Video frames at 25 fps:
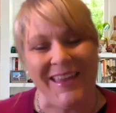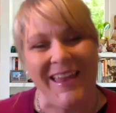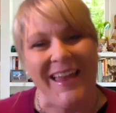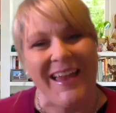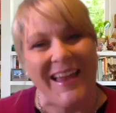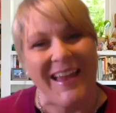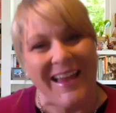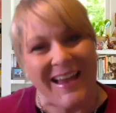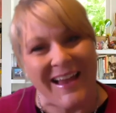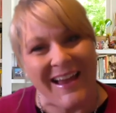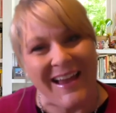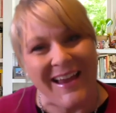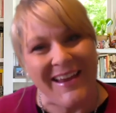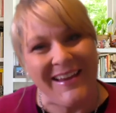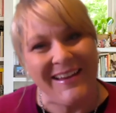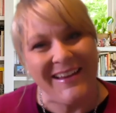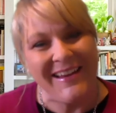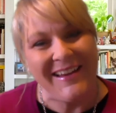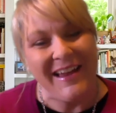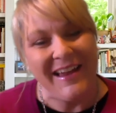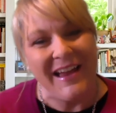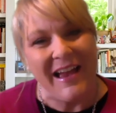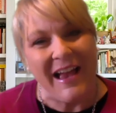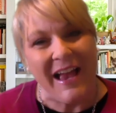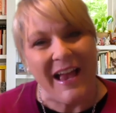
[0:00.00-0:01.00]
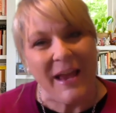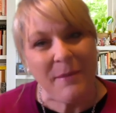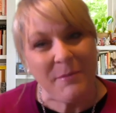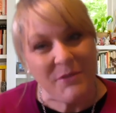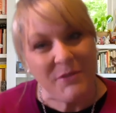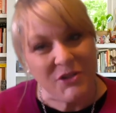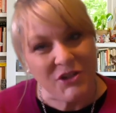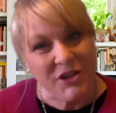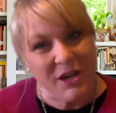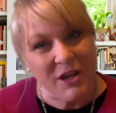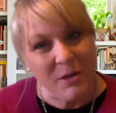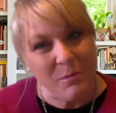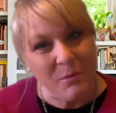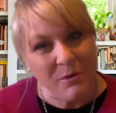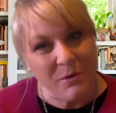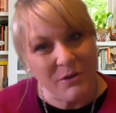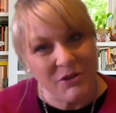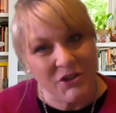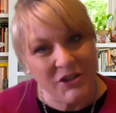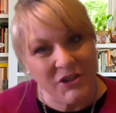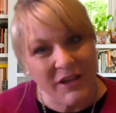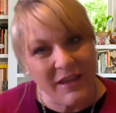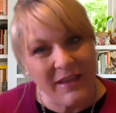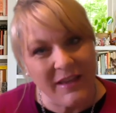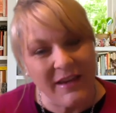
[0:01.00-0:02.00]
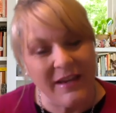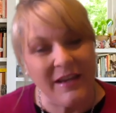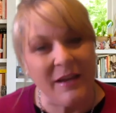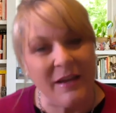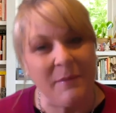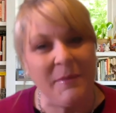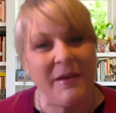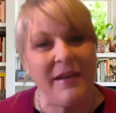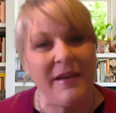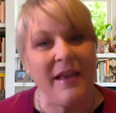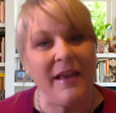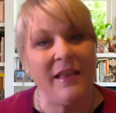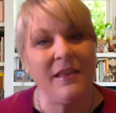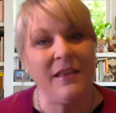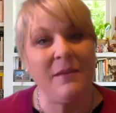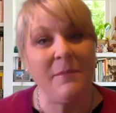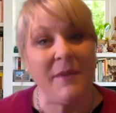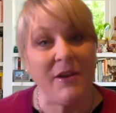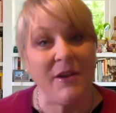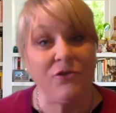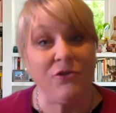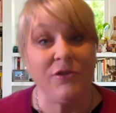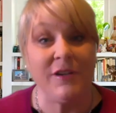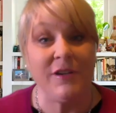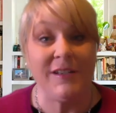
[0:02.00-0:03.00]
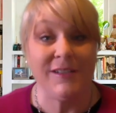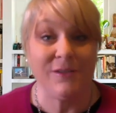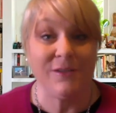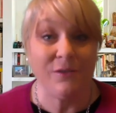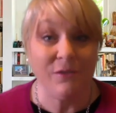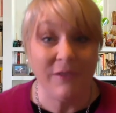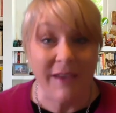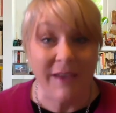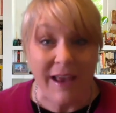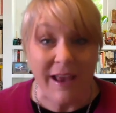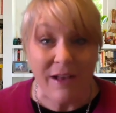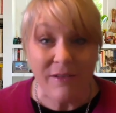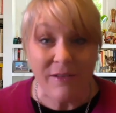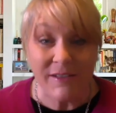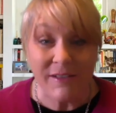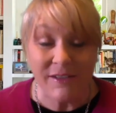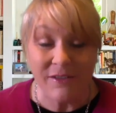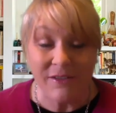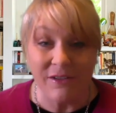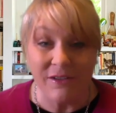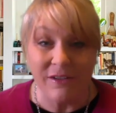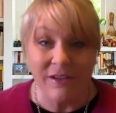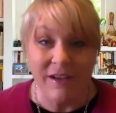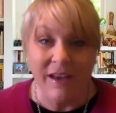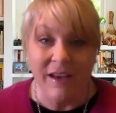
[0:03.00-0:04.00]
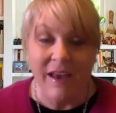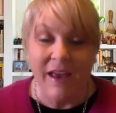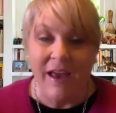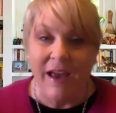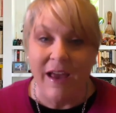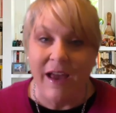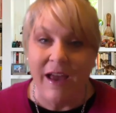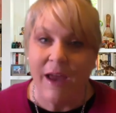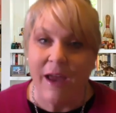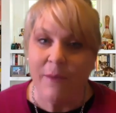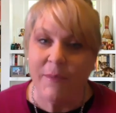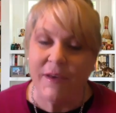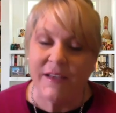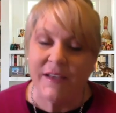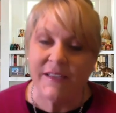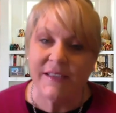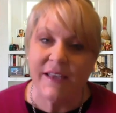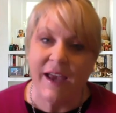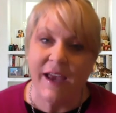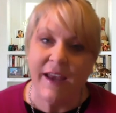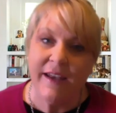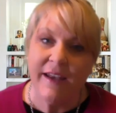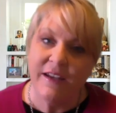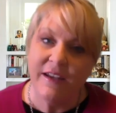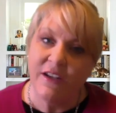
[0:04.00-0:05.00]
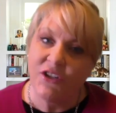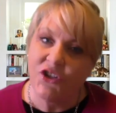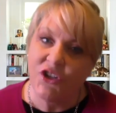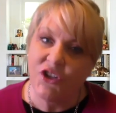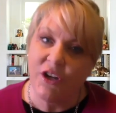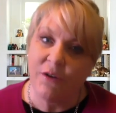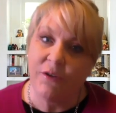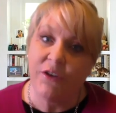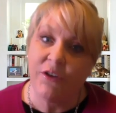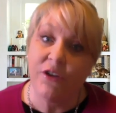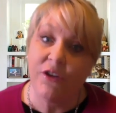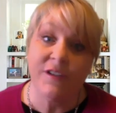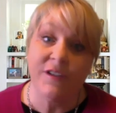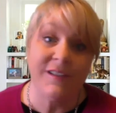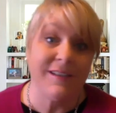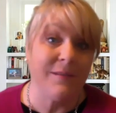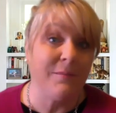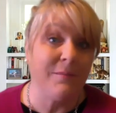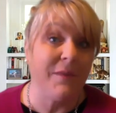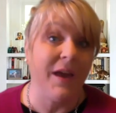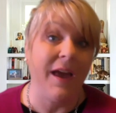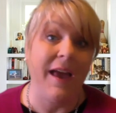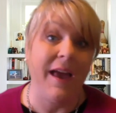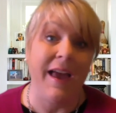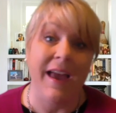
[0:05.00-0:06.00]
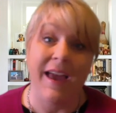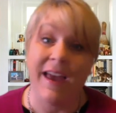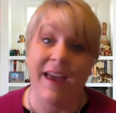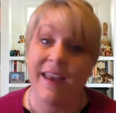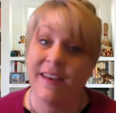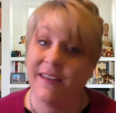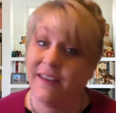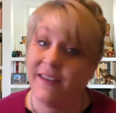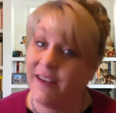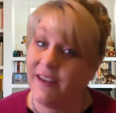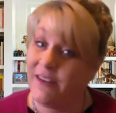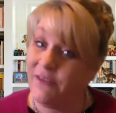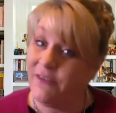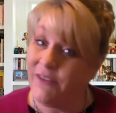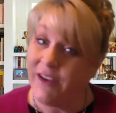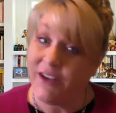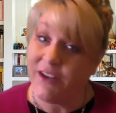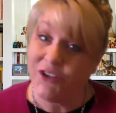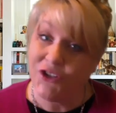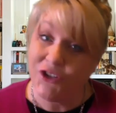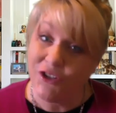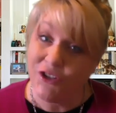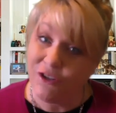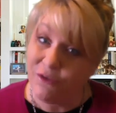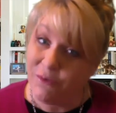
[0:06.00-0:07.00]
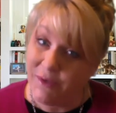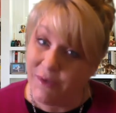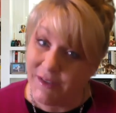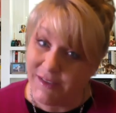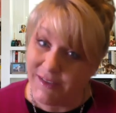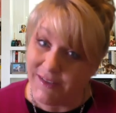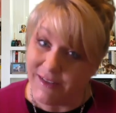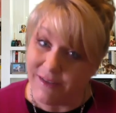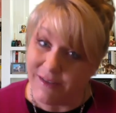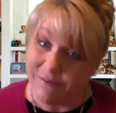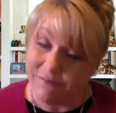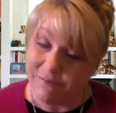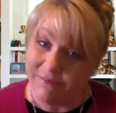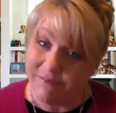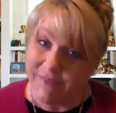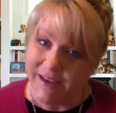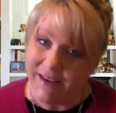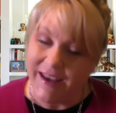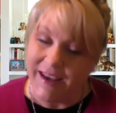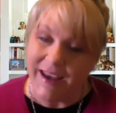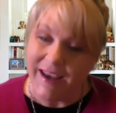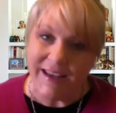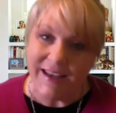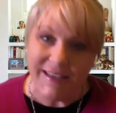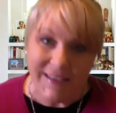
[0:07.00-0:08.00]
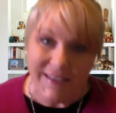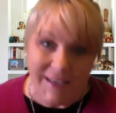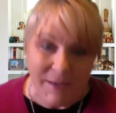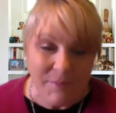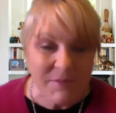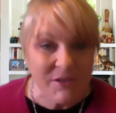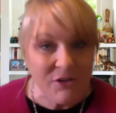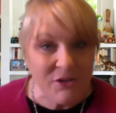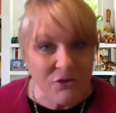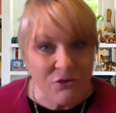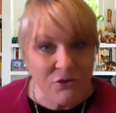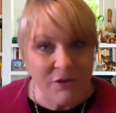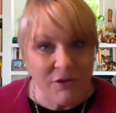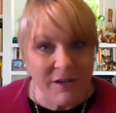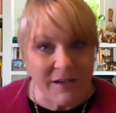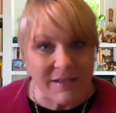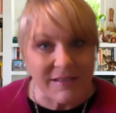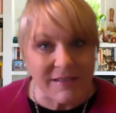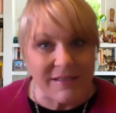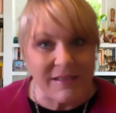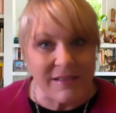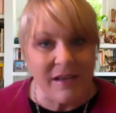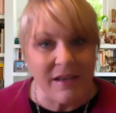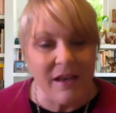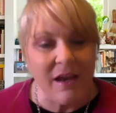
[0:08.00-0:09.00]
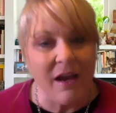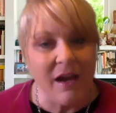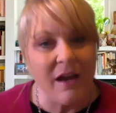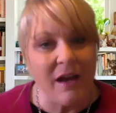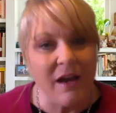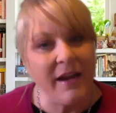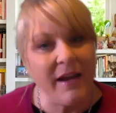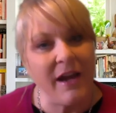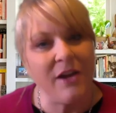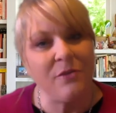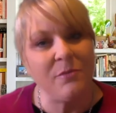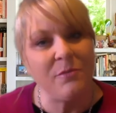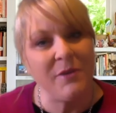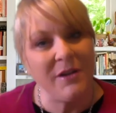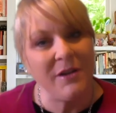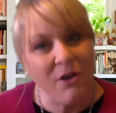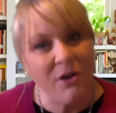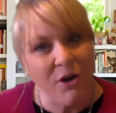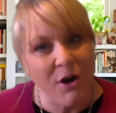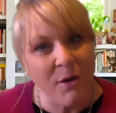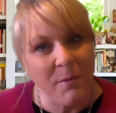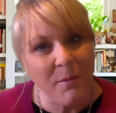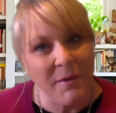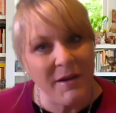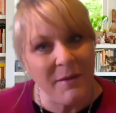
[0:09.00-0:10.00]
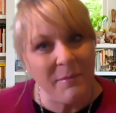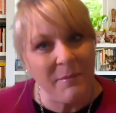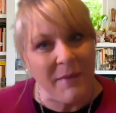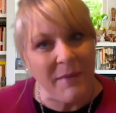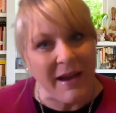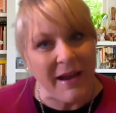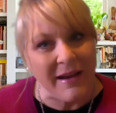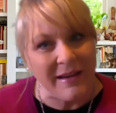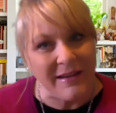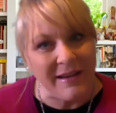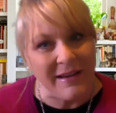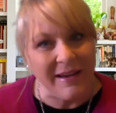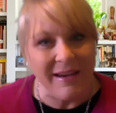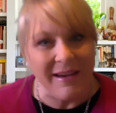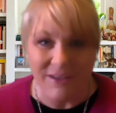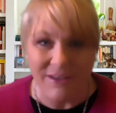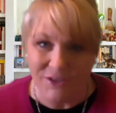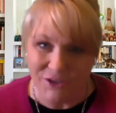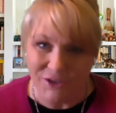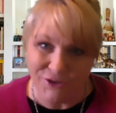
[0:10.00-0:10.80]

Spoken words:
Hi, I'm Michelle Porcelli and I'm an elementary school counselor. I'm excited to share with you some unconventional wisdom and tips and tricks on how to bring harmony back into